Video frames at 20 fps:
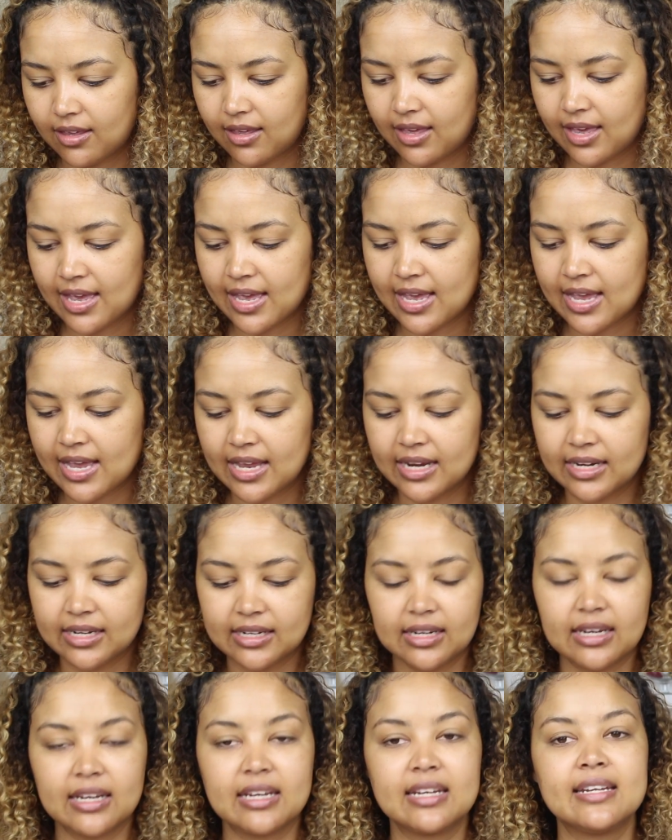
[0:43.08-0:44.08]

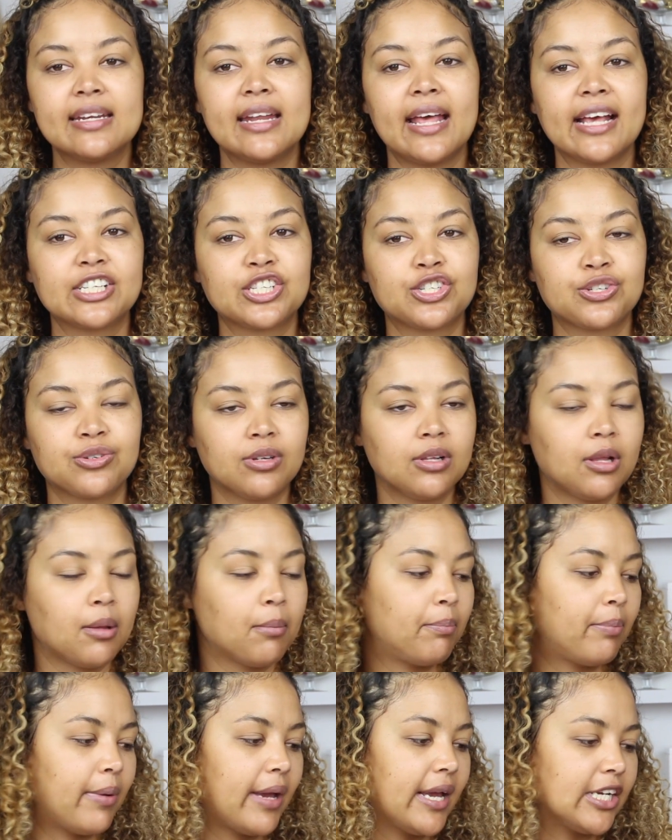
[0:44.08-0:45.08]
and Natural
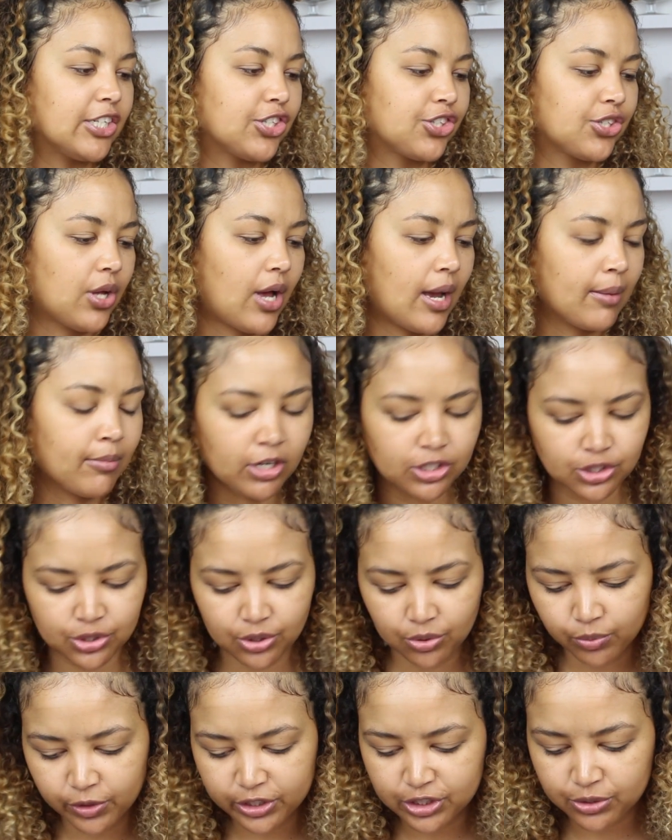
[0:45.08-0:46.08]
Beige. So I'm not
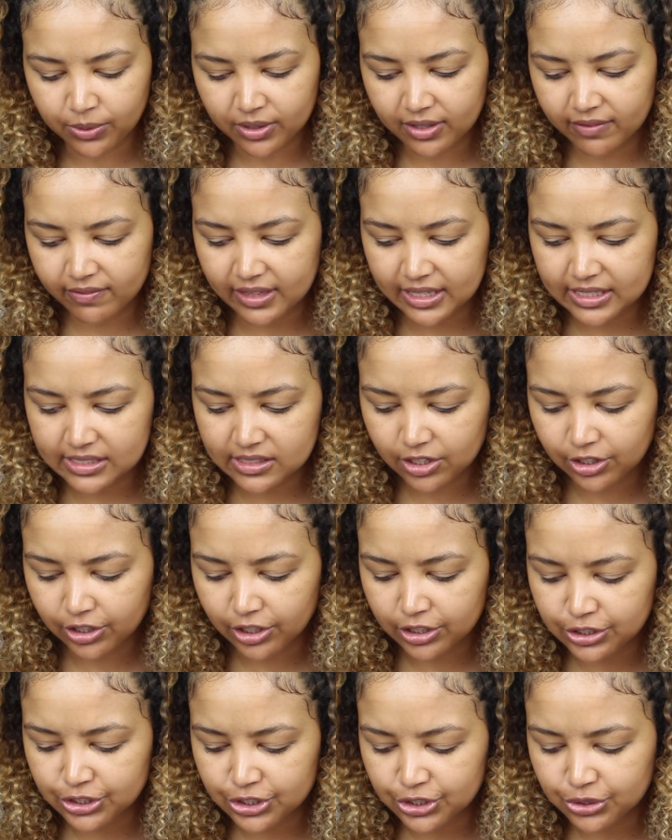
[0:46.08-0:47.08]
sure which one of these are
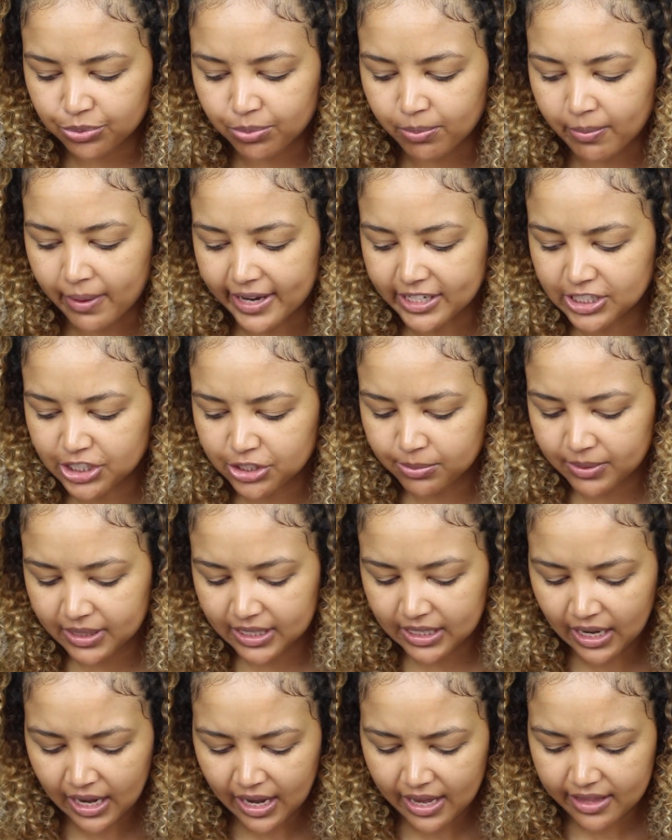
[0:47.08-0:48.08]
going to match
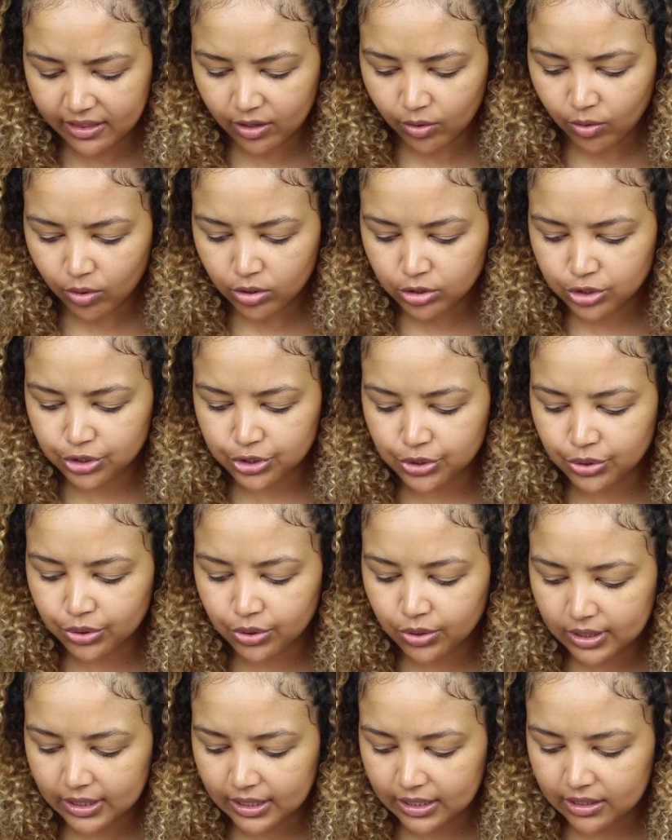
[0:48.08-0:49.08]
me. They all do
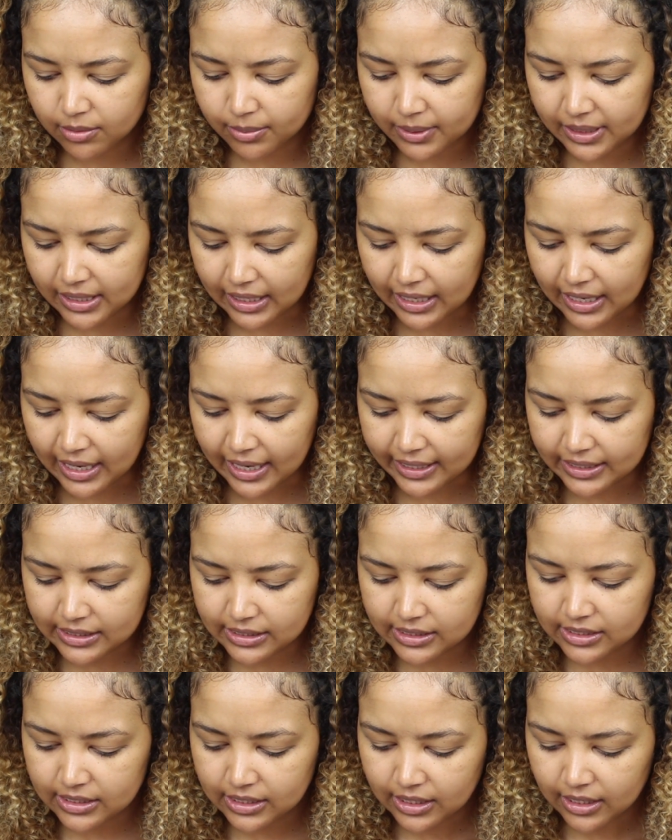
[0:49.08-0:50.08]
look a little bit
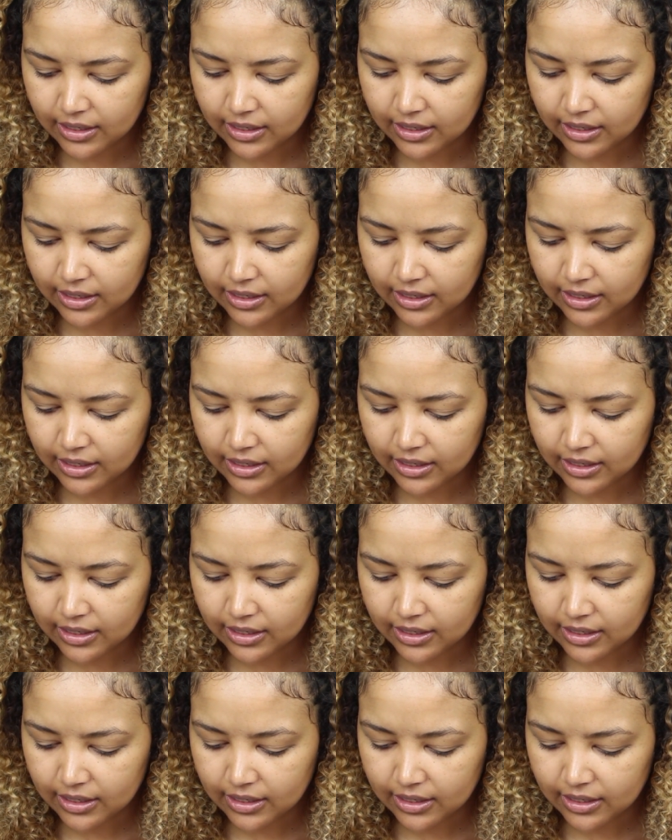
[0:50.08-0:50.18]
light,